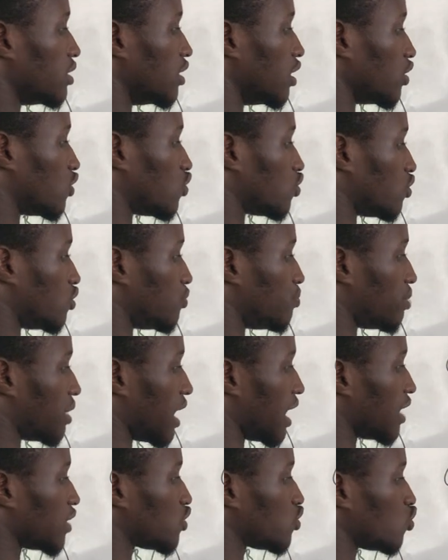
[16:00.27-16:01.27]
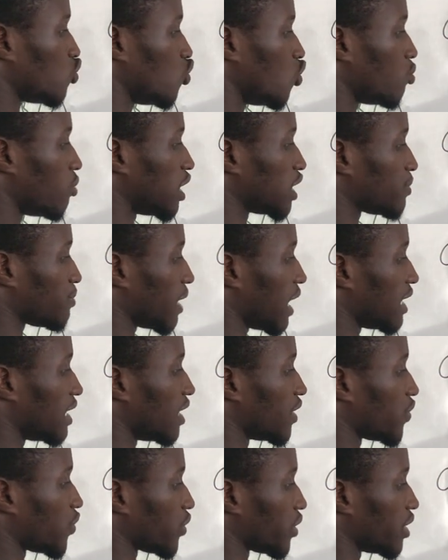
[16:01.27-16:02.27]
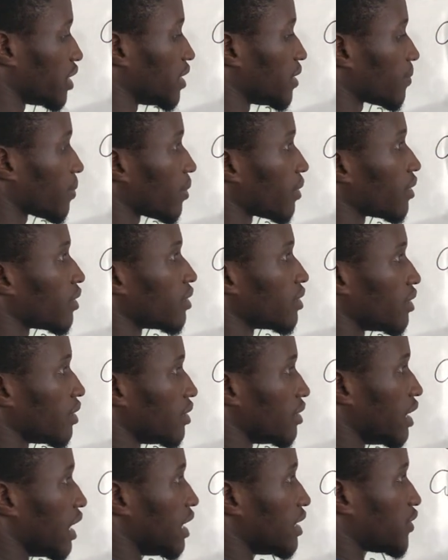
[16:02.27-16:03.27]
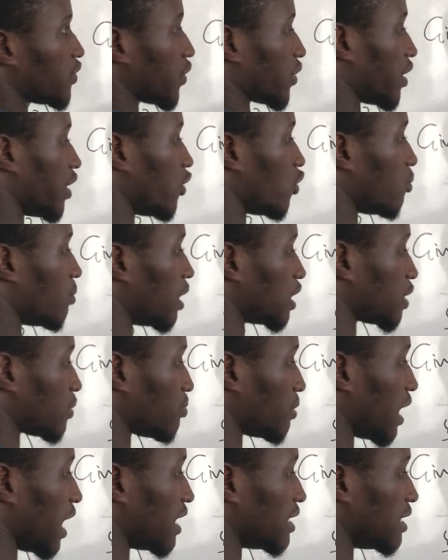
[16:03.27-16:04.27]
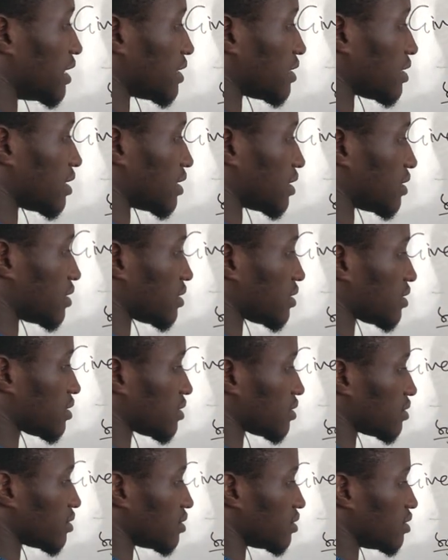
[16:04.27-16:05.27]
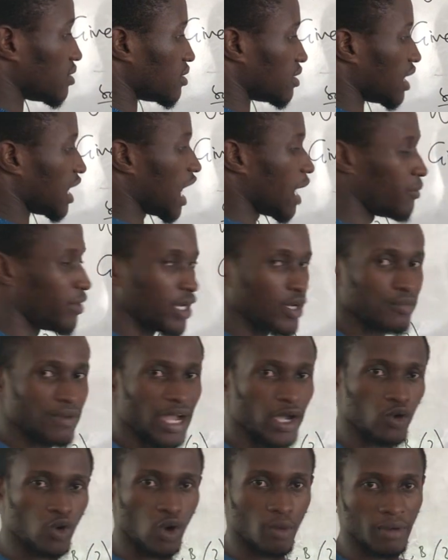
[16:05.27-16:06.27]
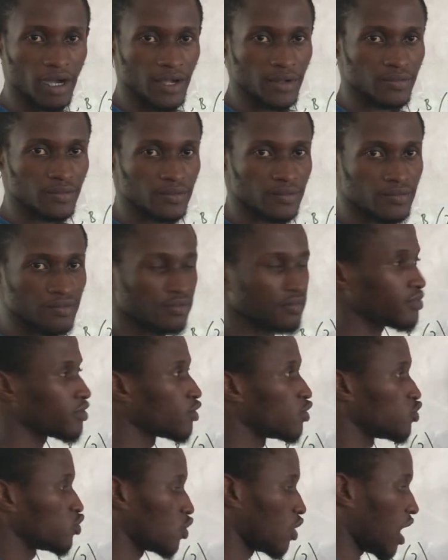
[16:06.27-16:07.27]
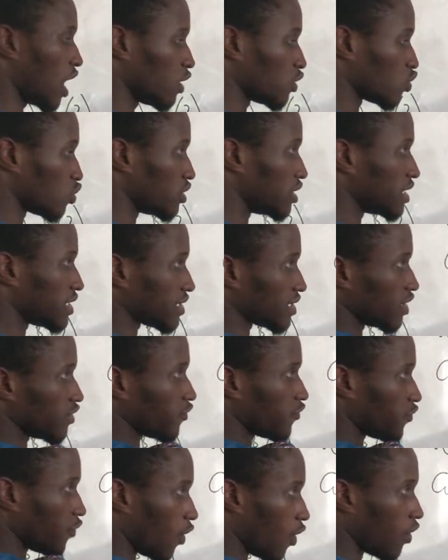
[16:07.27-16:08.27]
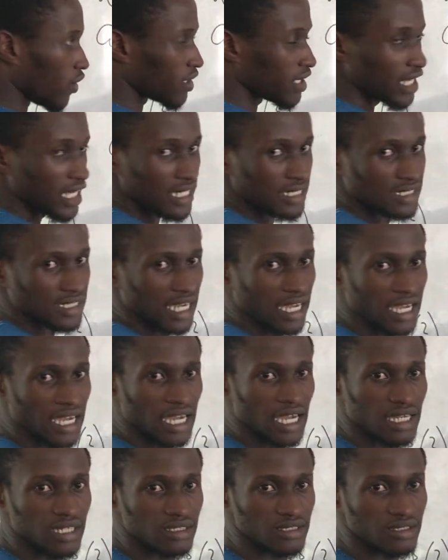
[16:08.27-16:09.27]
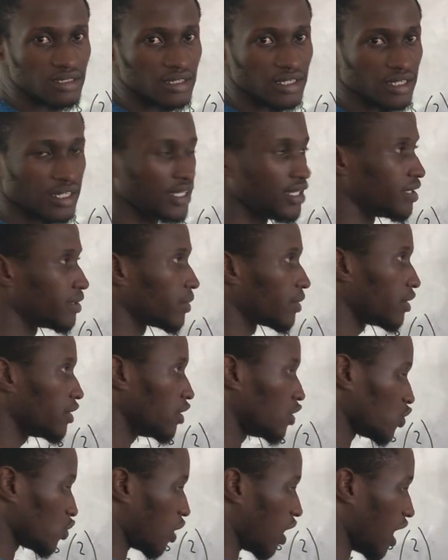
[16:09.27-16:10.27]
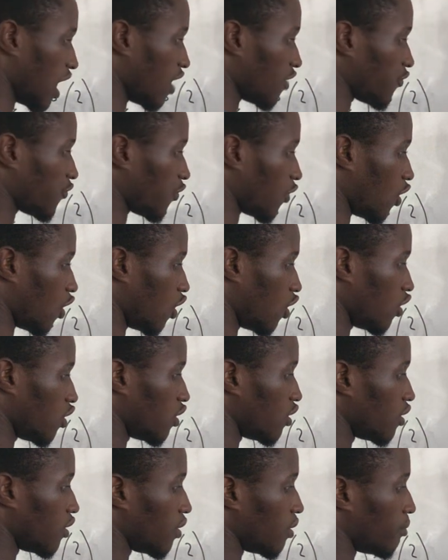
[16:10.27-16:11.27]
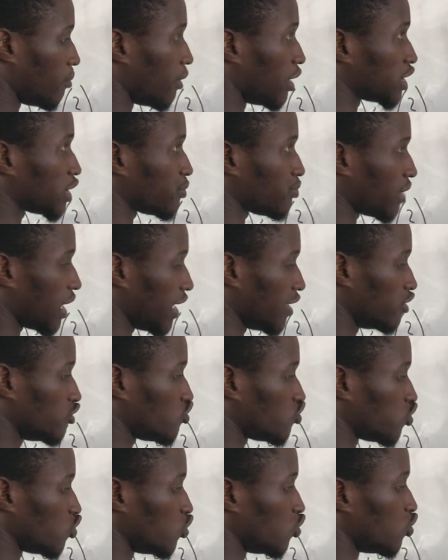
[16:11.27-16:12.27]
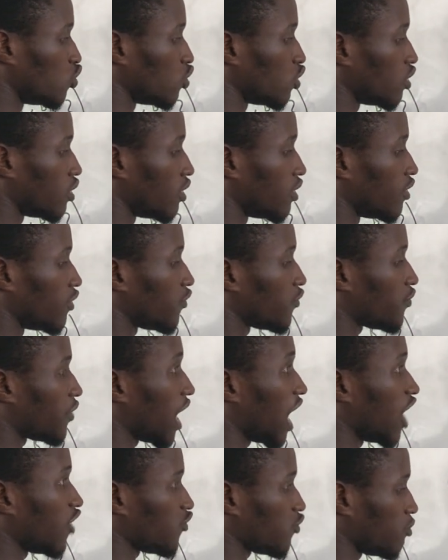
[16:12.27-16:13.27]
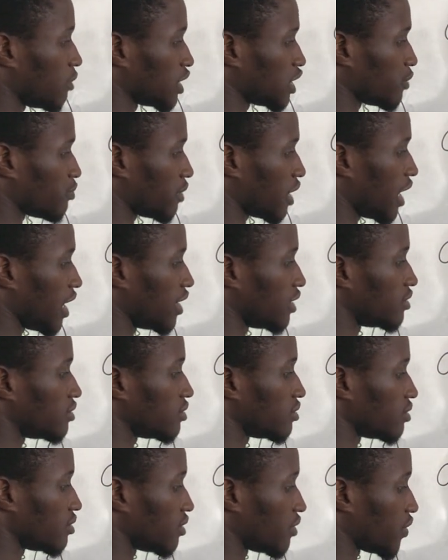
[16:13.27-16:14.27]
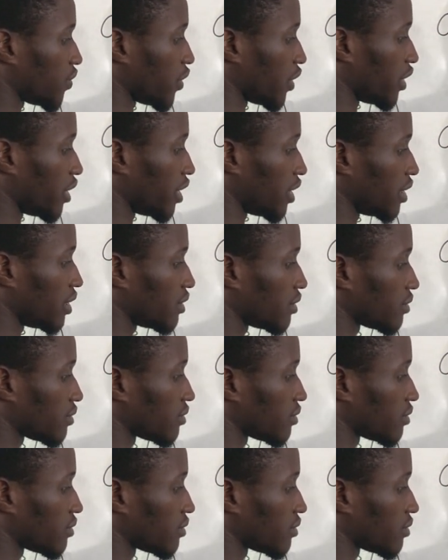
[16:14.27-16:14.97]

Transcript: the plus 2 will multiply the 3, then 3 will multiply the 6. And I bring my comma. So I'll do this in 4 the entire A. So I have 4 multiplying 2, 5 multiplying 3,